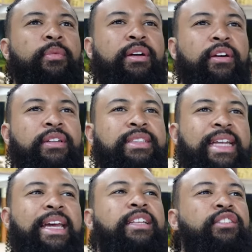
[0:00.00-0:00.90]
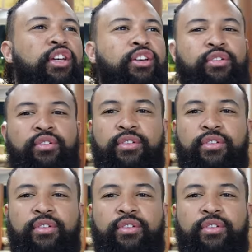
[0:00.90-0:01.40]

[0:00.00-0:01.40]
We're on D2.